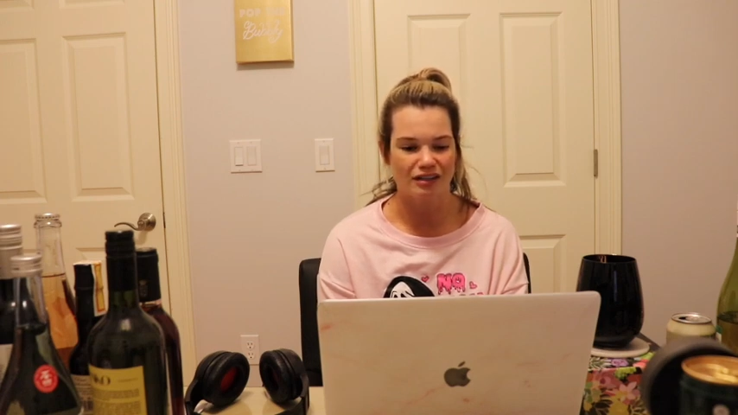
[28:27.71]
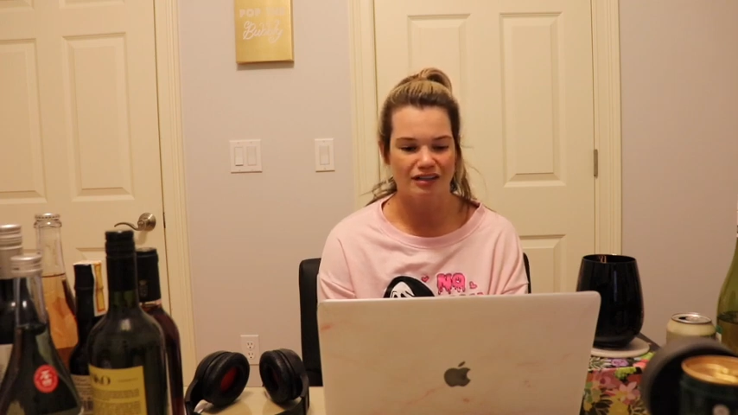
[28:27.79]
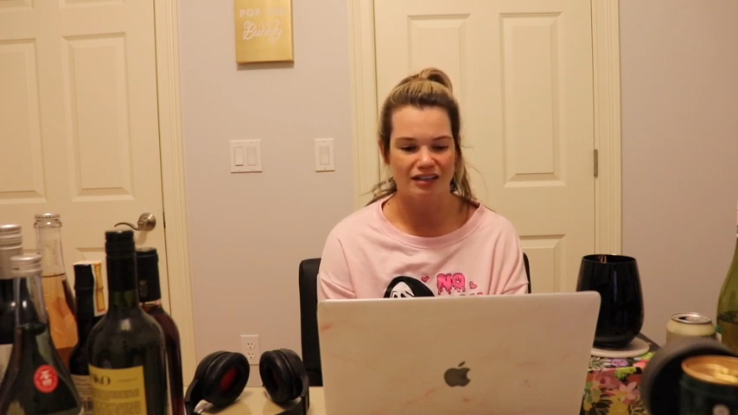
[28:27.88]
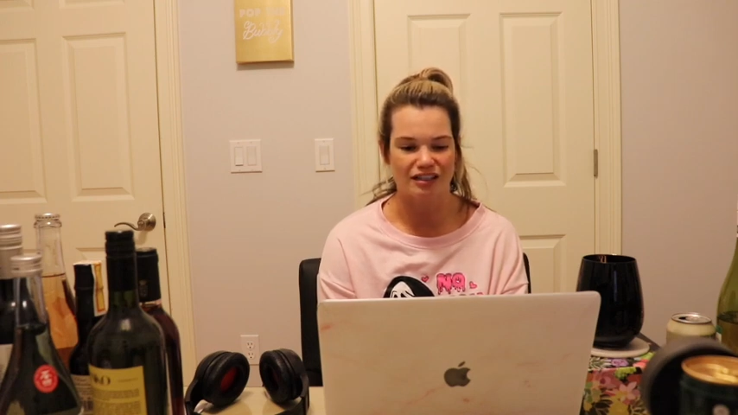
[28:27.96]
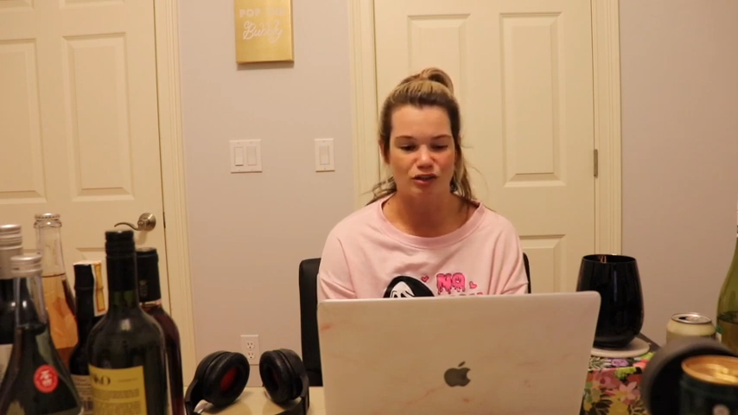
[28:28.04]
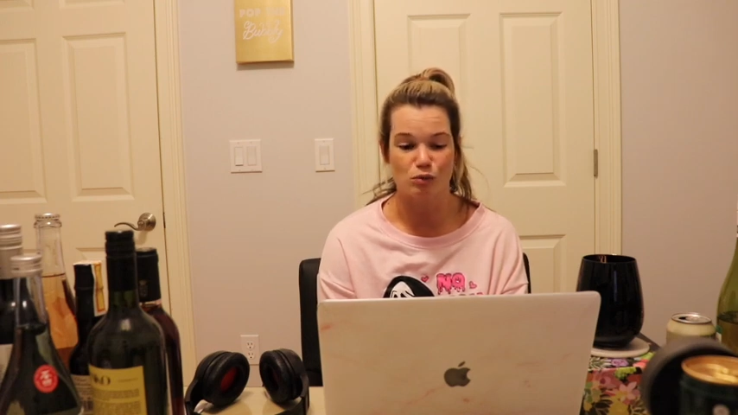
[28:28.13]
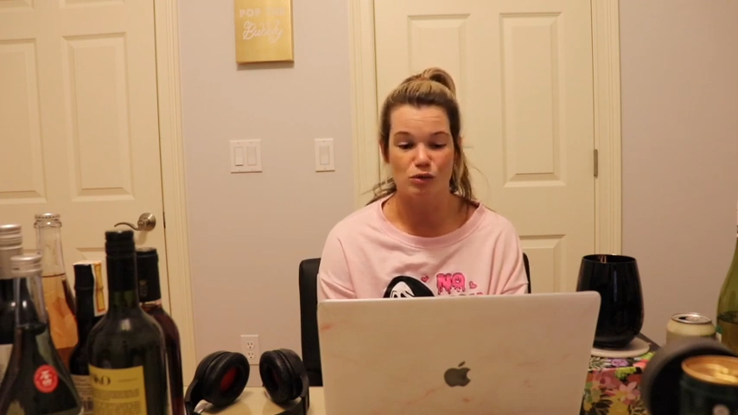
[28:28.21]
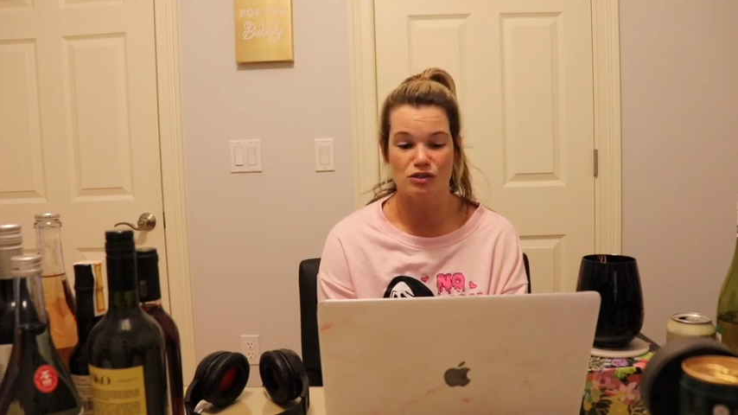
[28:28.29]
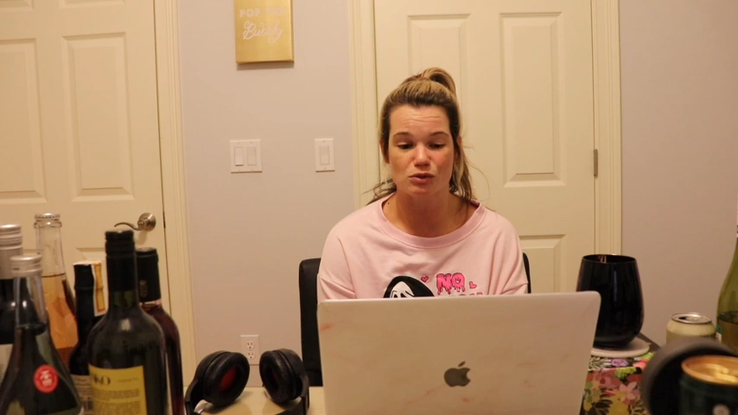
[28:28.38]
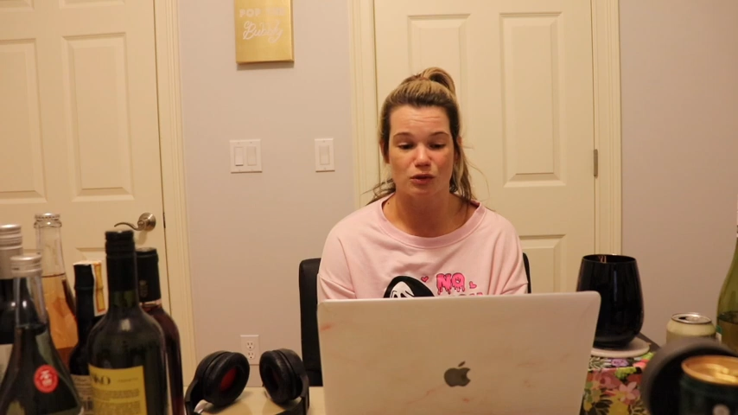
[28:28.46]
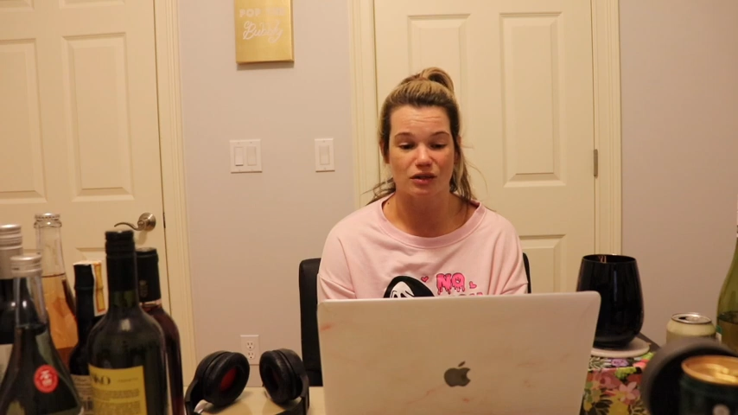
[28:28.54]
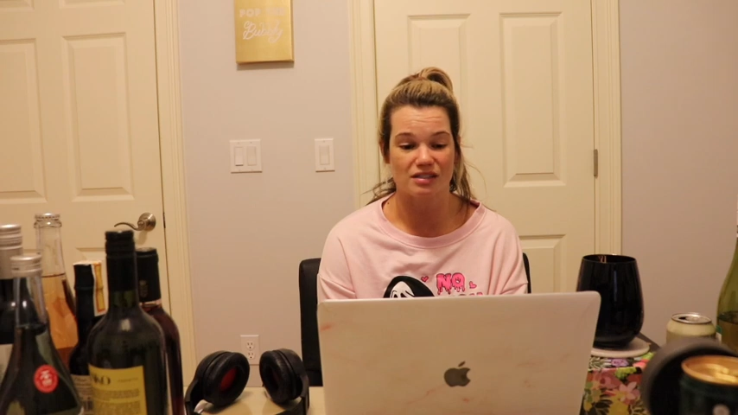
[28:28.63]
like the
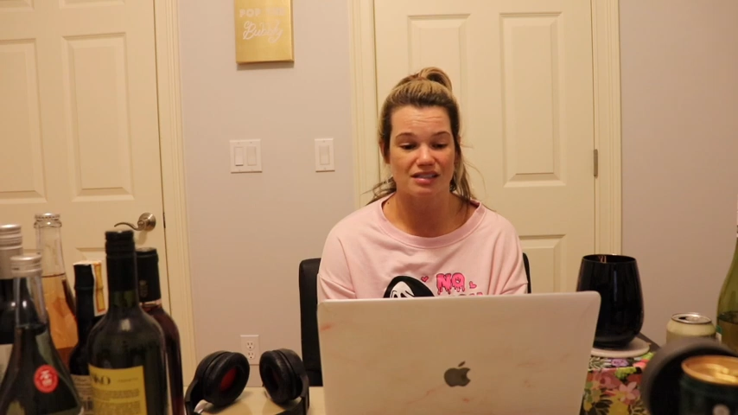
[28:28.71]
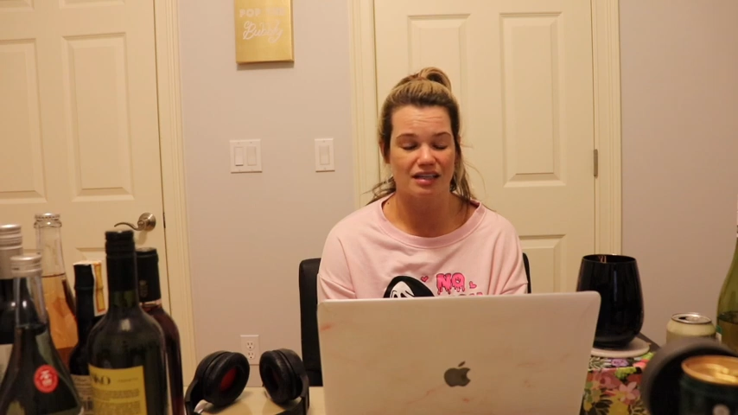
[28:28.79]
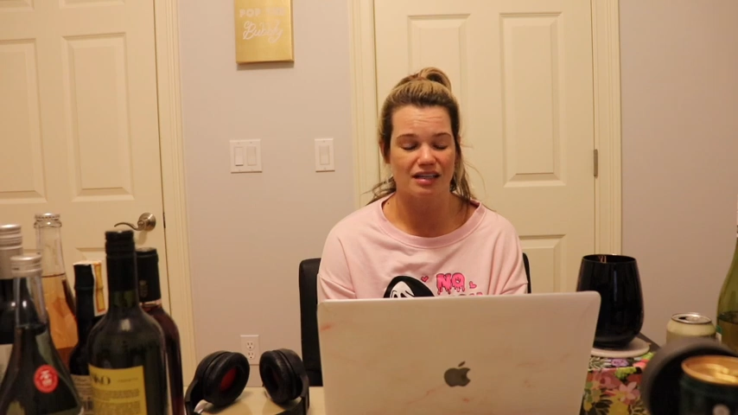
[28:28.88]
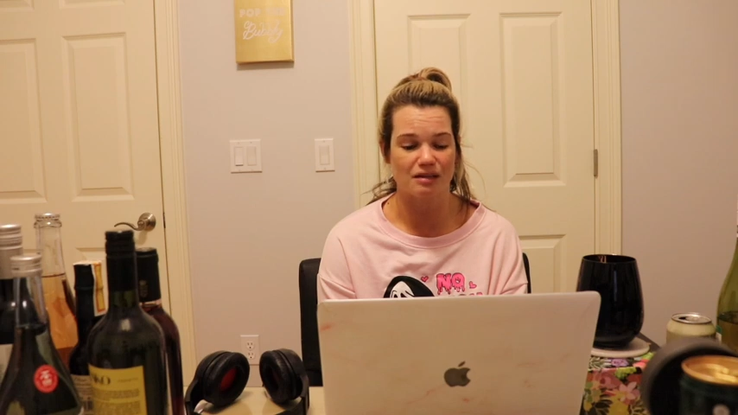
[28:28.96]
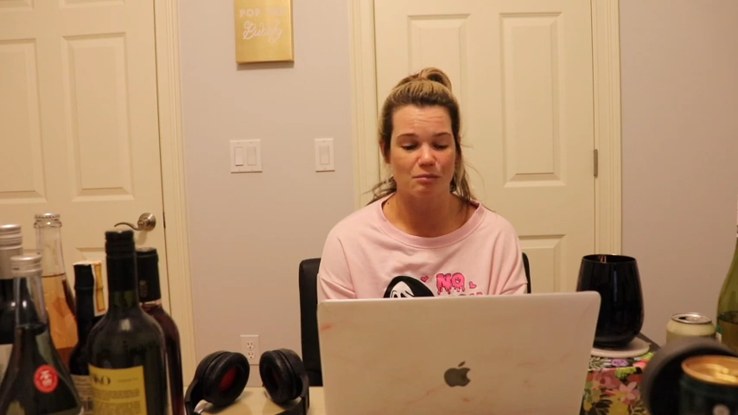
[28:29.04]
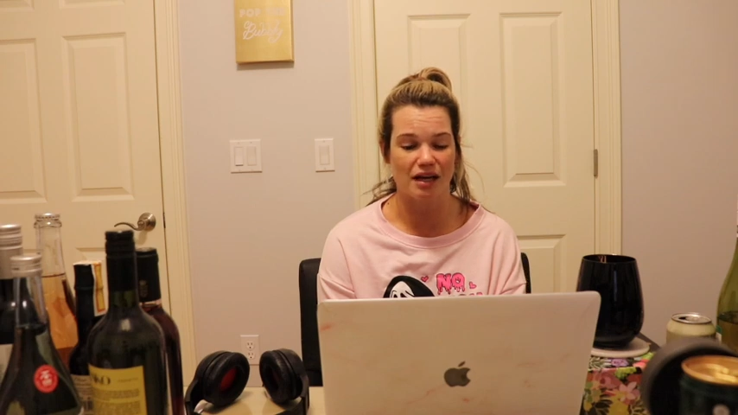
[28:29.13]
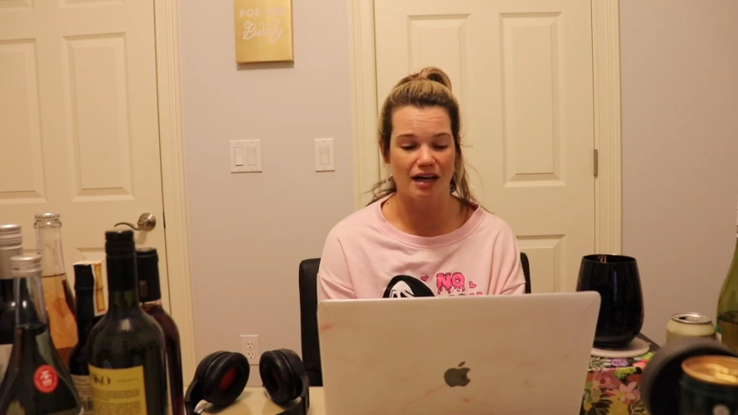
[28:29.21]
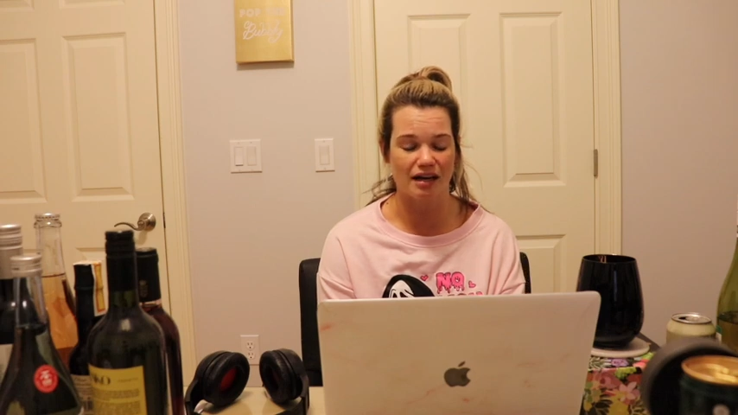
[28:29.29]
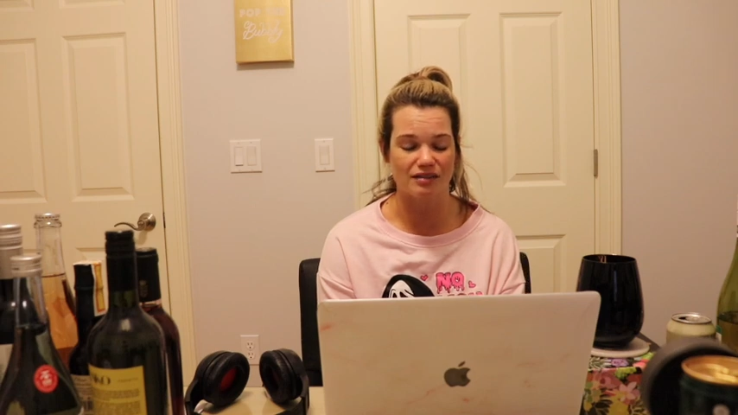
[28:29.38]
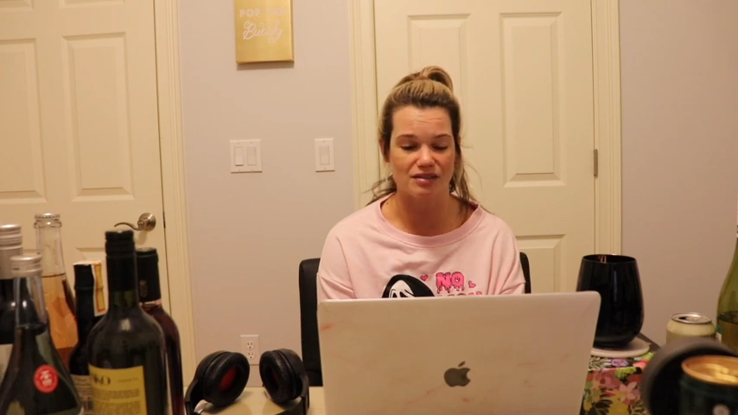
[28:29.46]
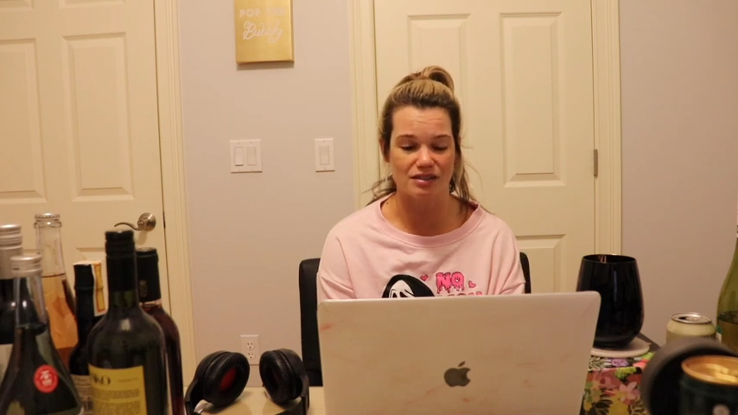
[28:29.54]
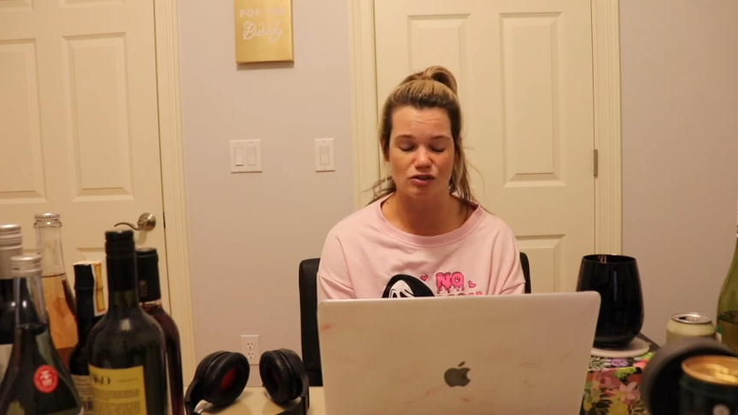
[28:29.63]
woods were extending the
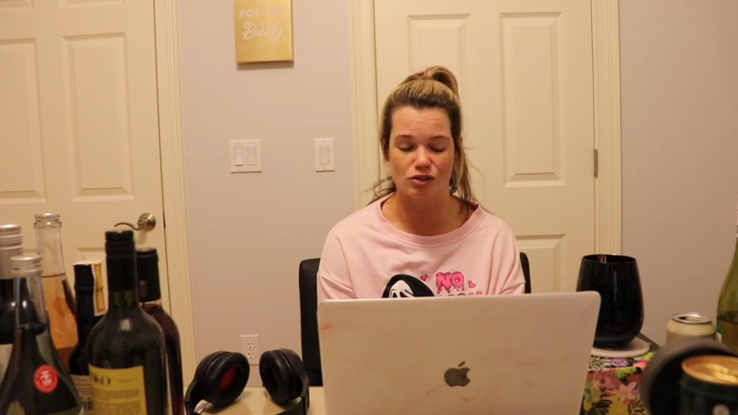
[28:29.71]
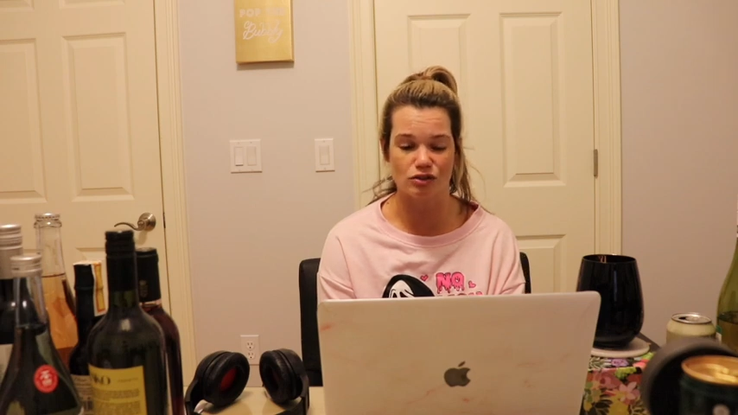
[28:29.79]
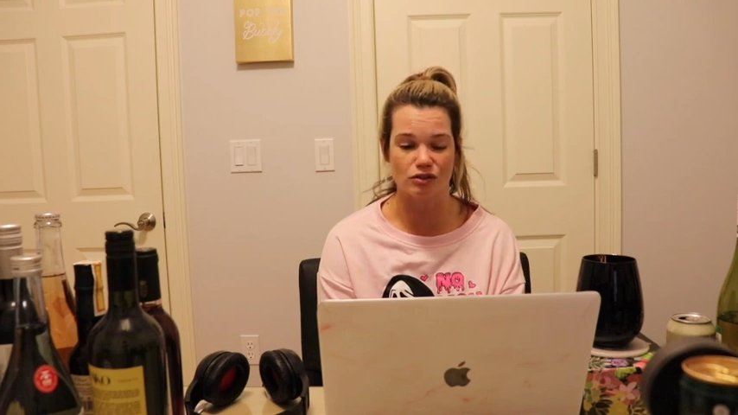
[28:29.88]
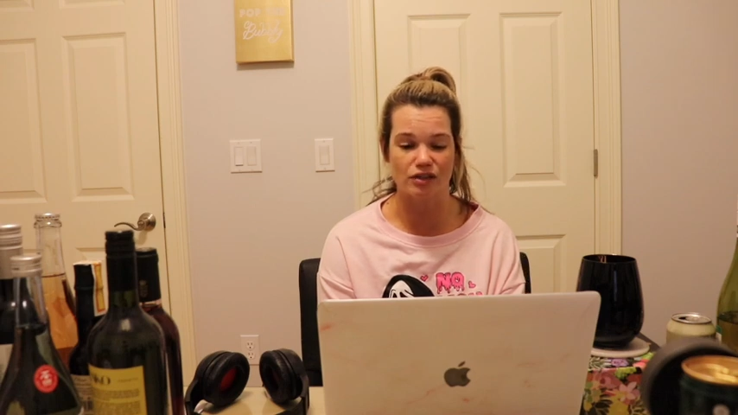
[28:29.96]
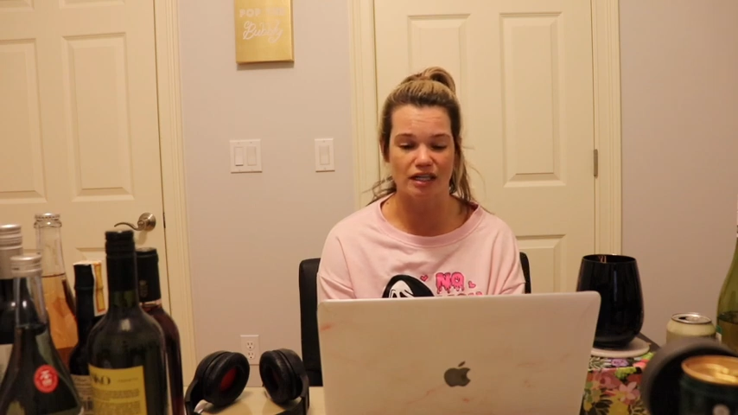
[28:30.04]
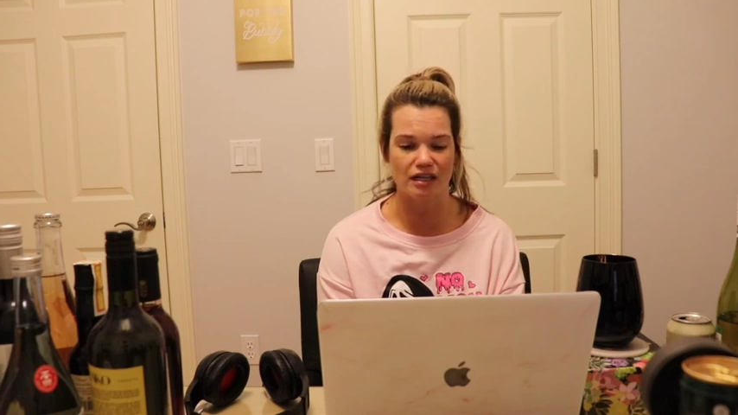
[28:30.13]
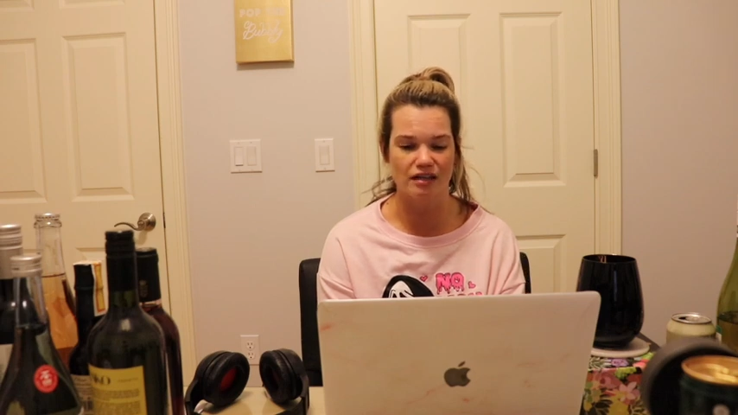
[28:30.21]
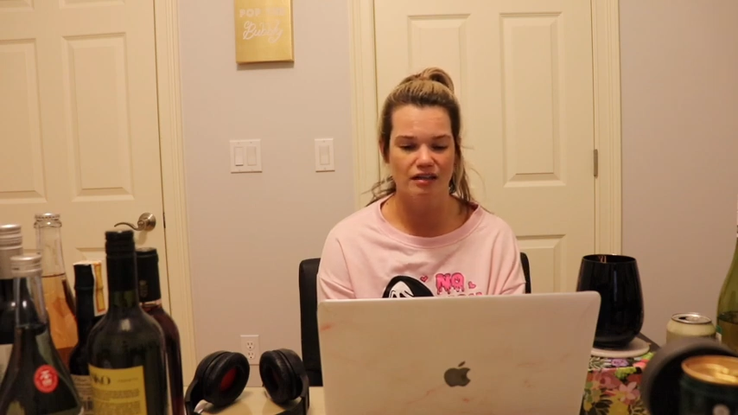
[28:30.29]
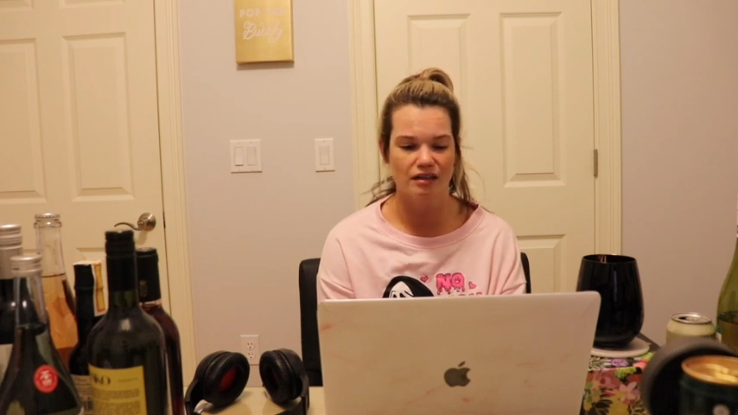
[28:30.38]
paths internally.